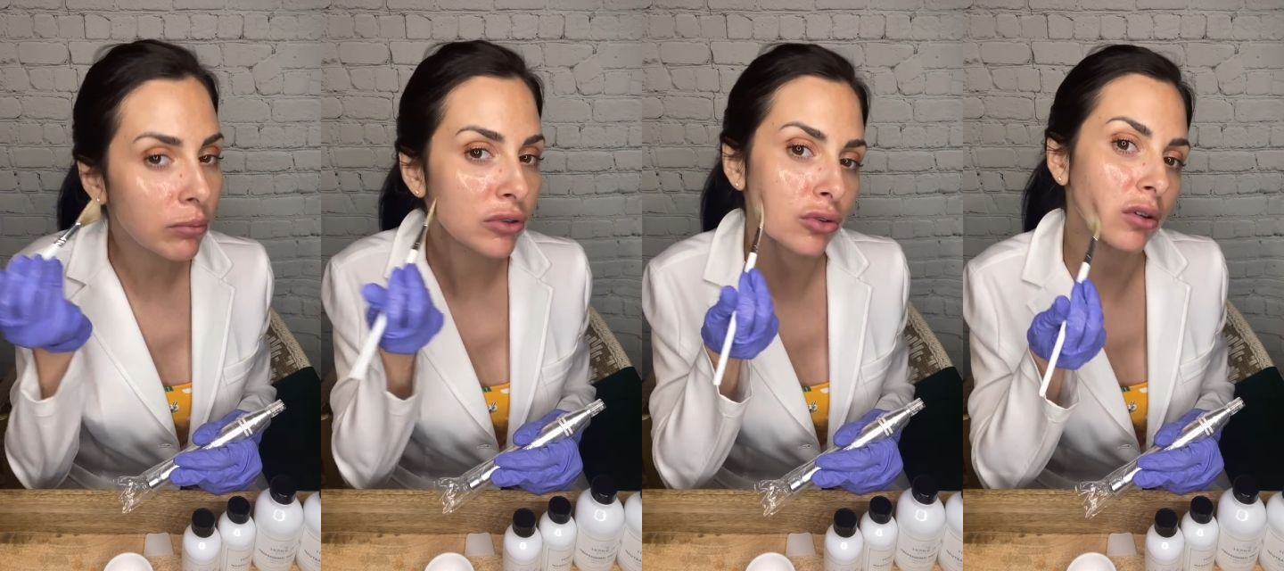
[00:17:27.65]

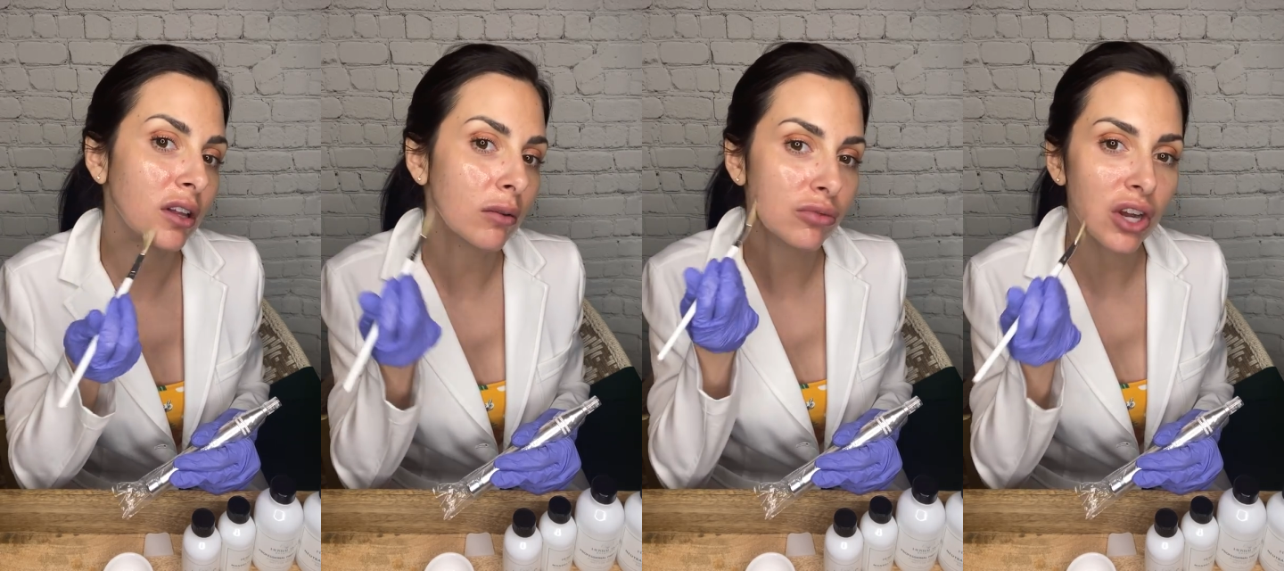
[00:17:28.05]

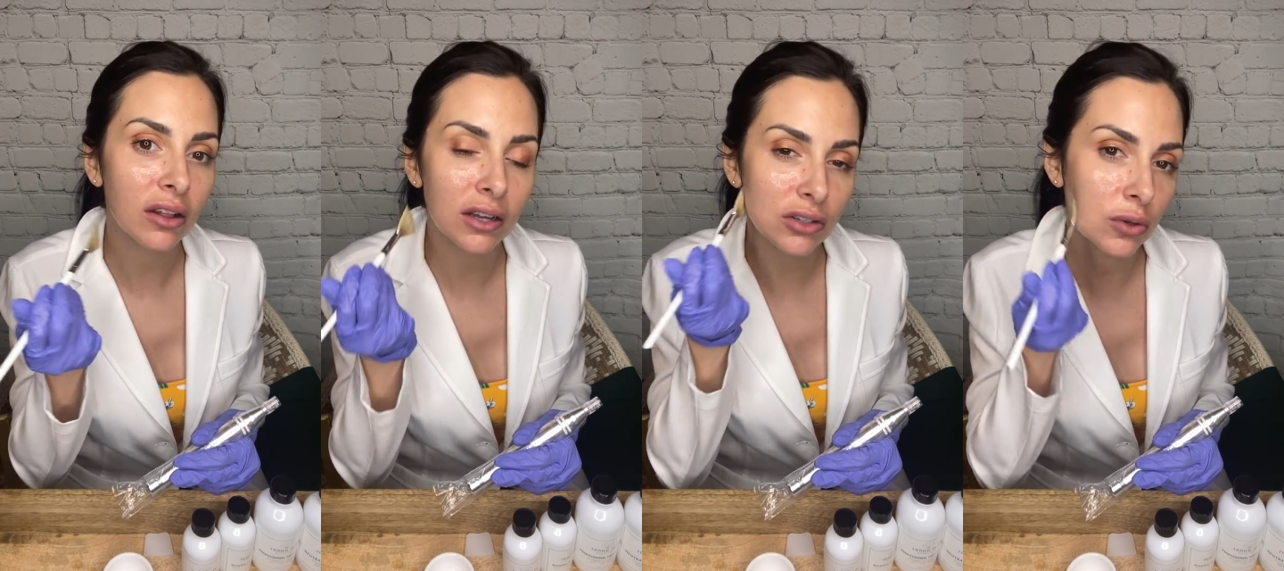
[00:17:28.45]
petroleum
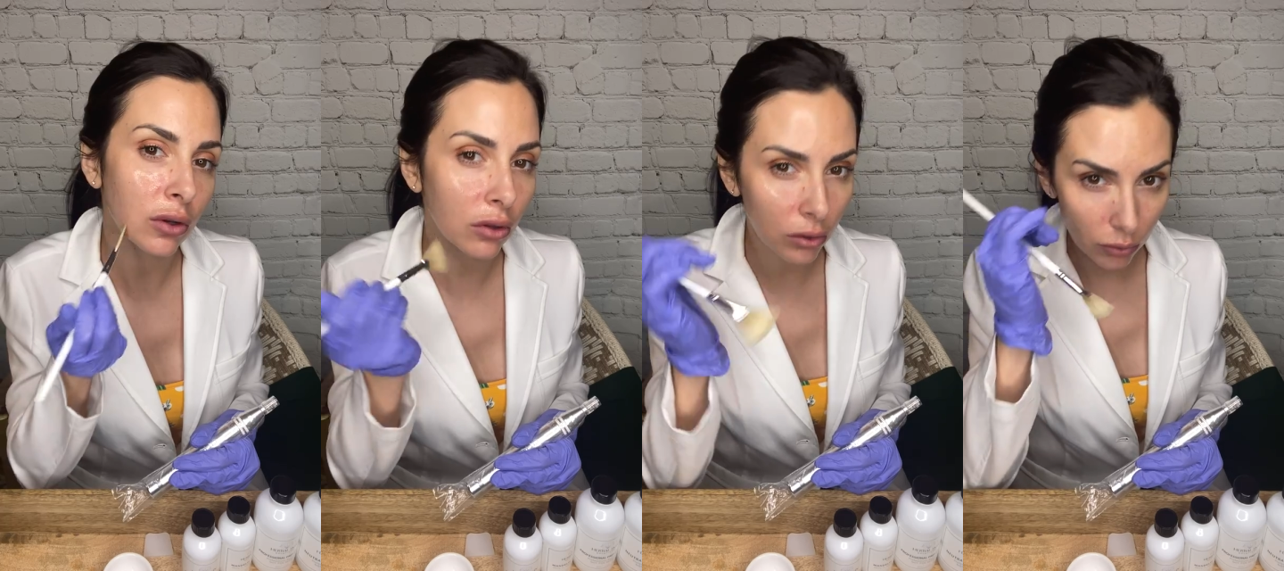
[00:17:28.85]
jelly to
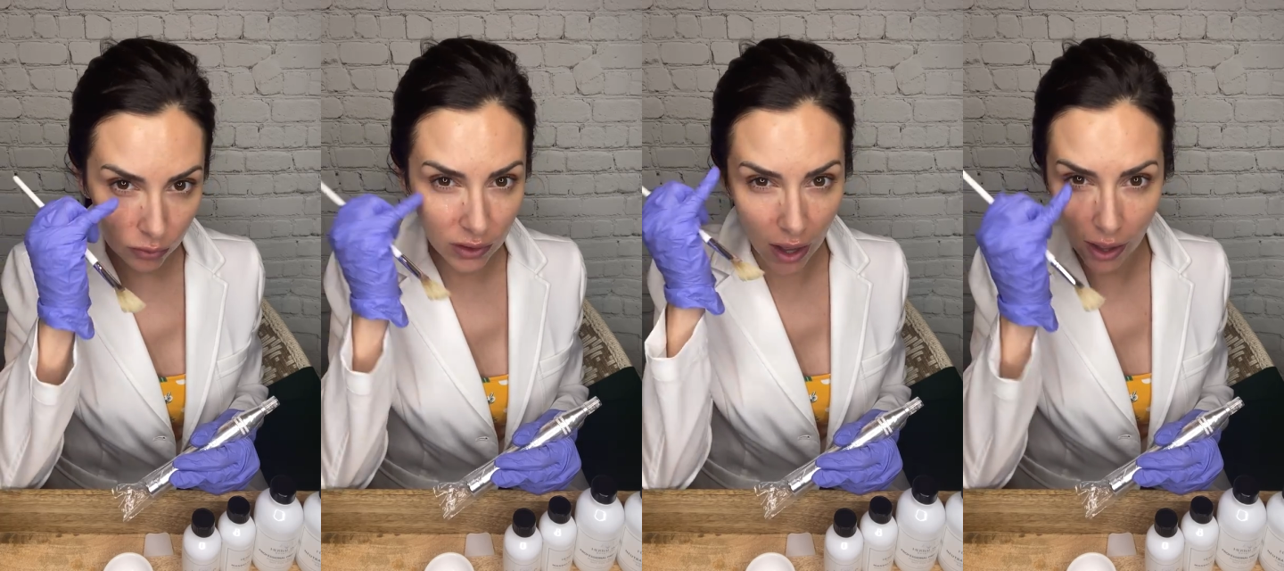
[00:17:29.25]
occlude
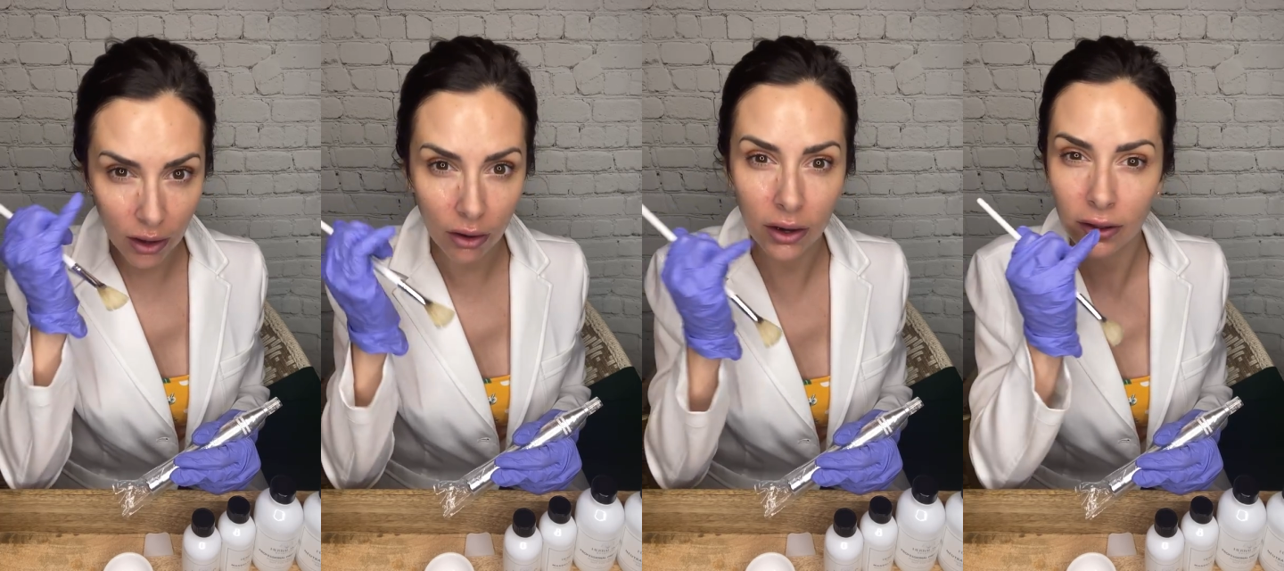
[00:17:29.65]
the eye
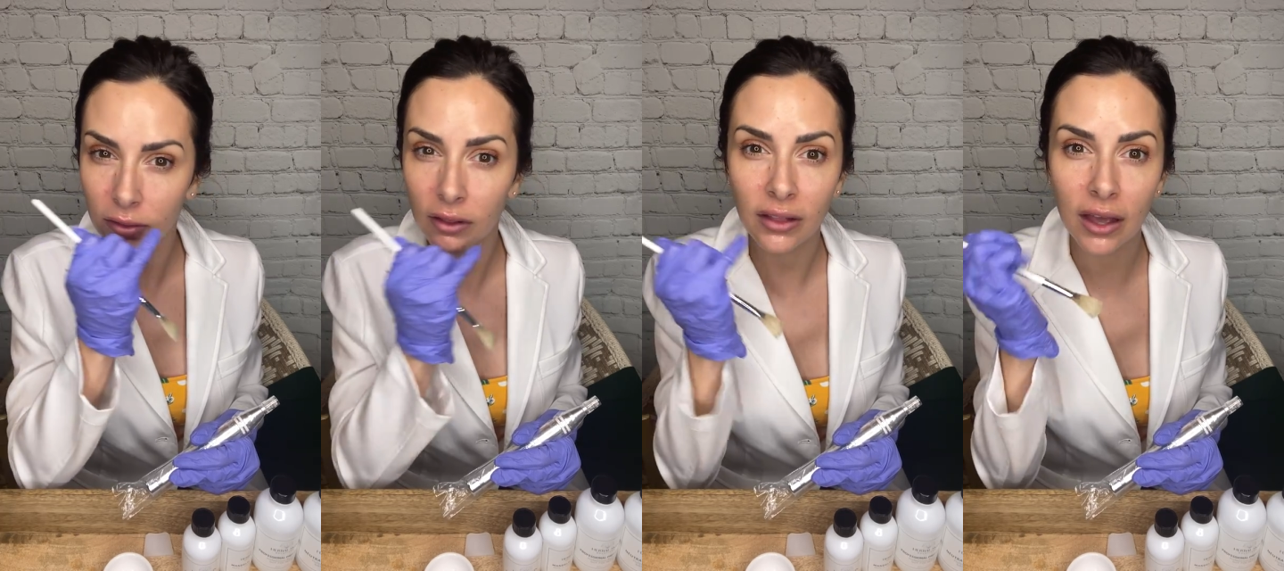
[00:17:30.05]
area and
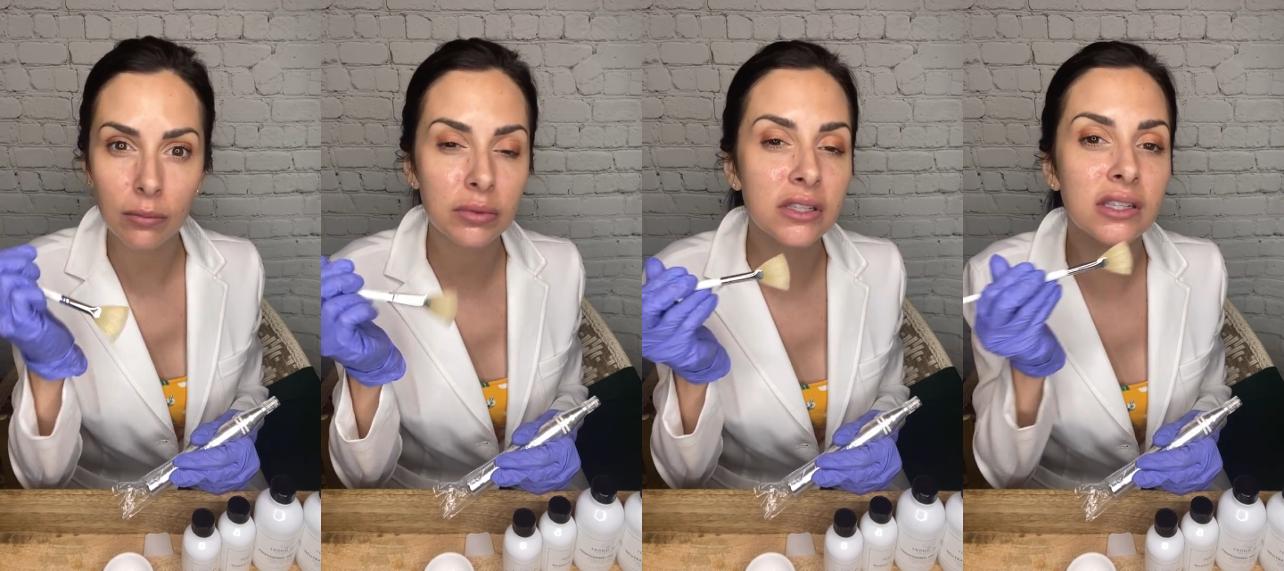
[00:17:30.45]
the
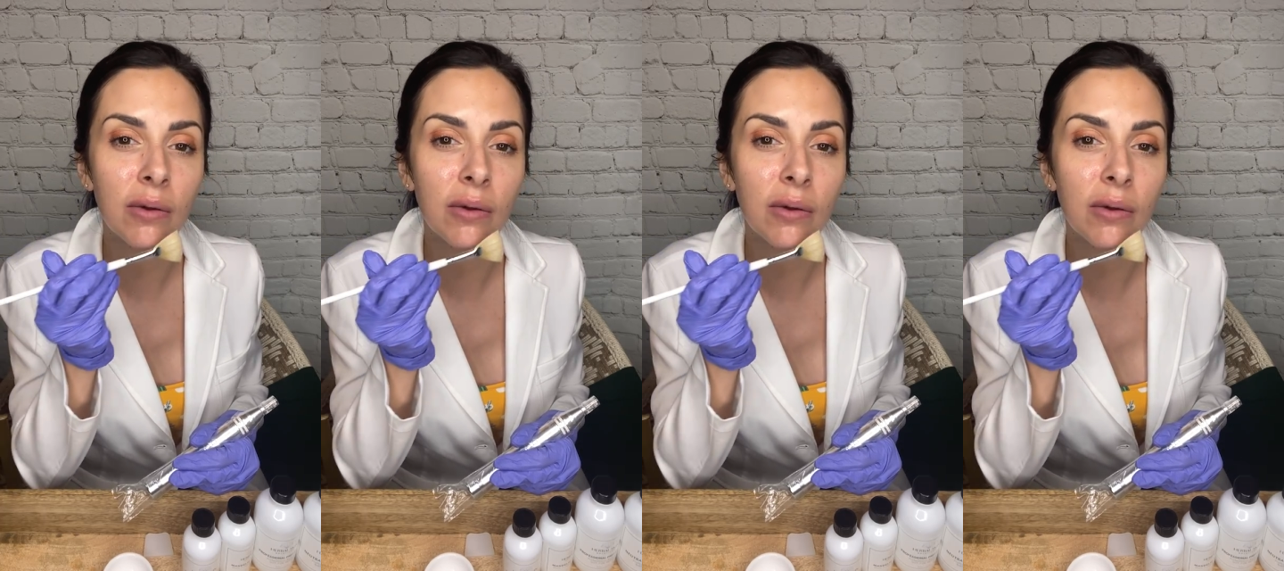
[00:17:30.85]
lips.